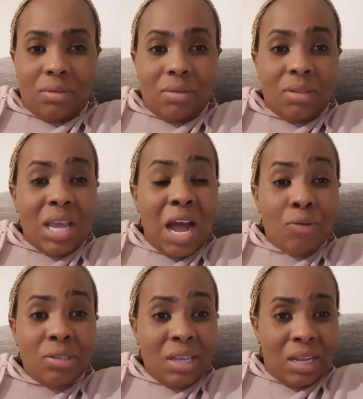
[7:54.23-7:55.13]
the
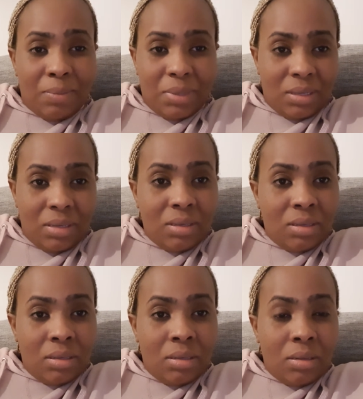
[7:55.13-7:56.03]
house helps
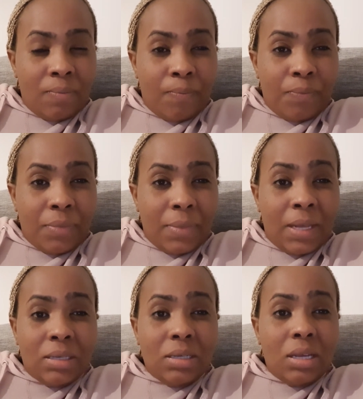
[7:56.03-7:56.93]

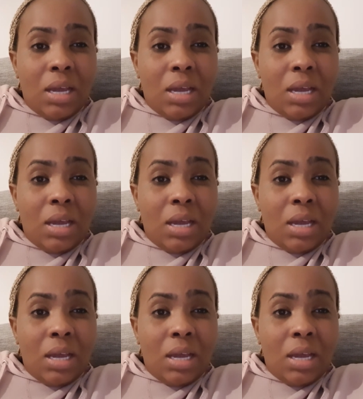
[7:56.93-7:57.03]
that